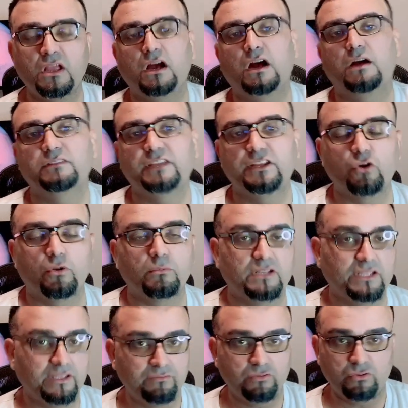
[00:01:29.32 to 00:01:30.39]
they normally
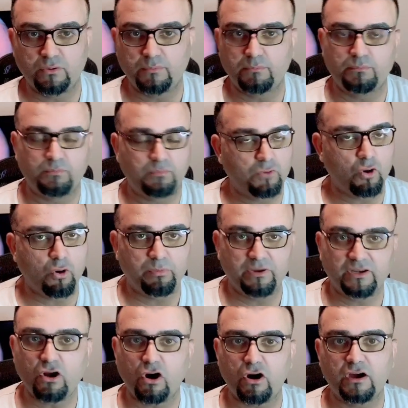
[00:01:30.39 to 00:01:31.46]
give you a corporate
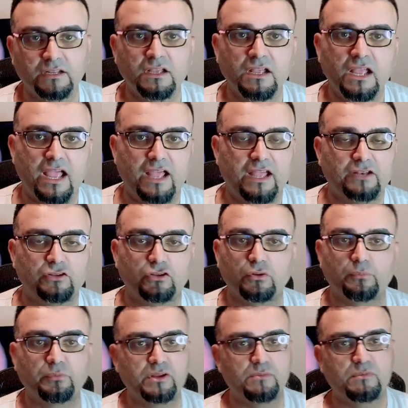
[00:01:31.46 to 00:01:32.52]
card, and you could
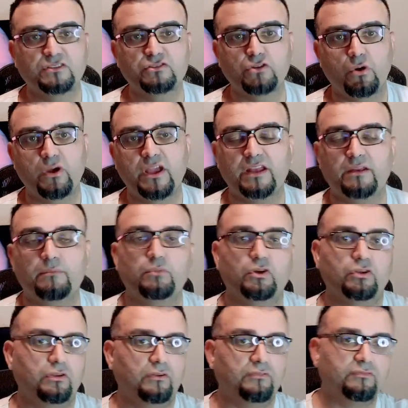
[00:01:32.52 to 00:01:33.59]
pretty much go ahead and book
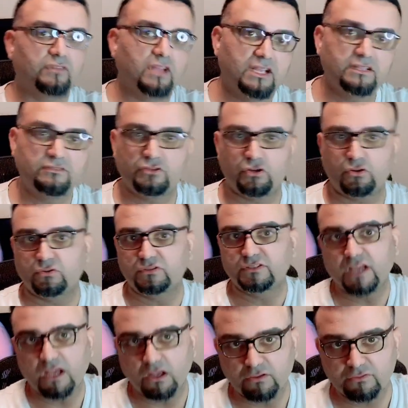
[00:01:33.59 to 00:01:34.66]
your flights, your
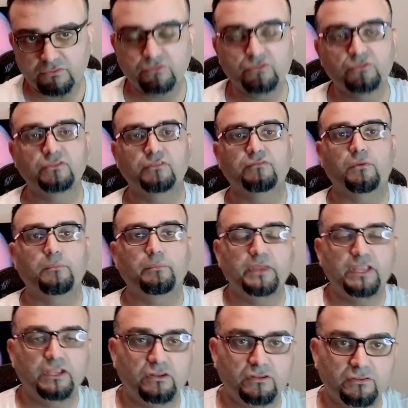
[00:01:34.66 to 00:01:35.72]
hotels, use it for
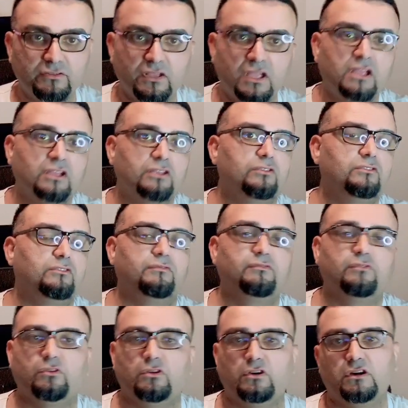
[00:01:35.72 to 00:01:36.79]
meals, use it
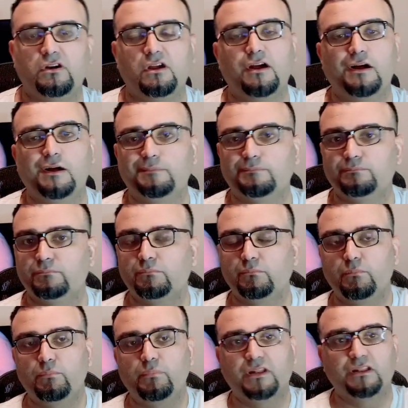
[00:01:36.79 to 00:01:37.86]
for
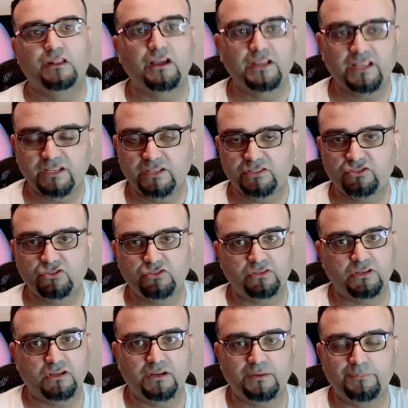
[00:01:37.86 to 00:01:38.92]
luggage,
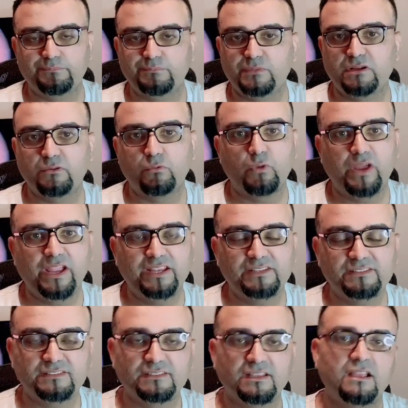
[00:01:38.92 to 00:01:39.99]

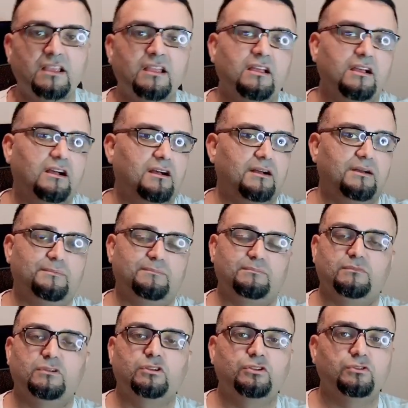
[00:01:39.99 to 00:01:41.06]
weights,
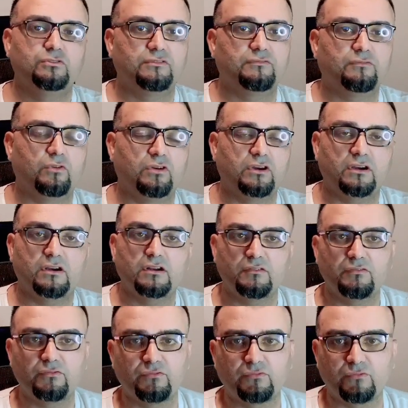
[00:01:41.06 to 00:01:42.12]
use it
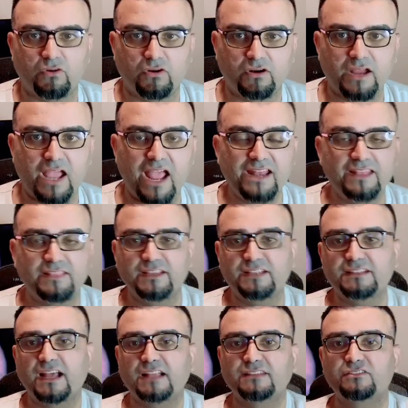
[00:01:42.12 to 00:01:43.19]
for anything
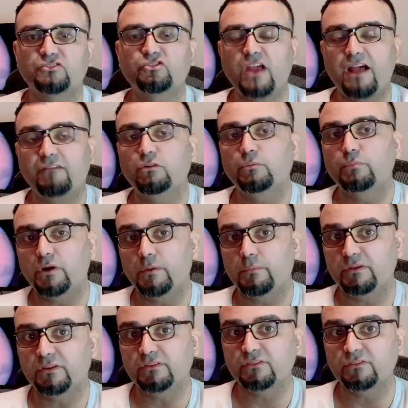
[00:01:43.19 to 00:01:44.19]
that's travel purpose.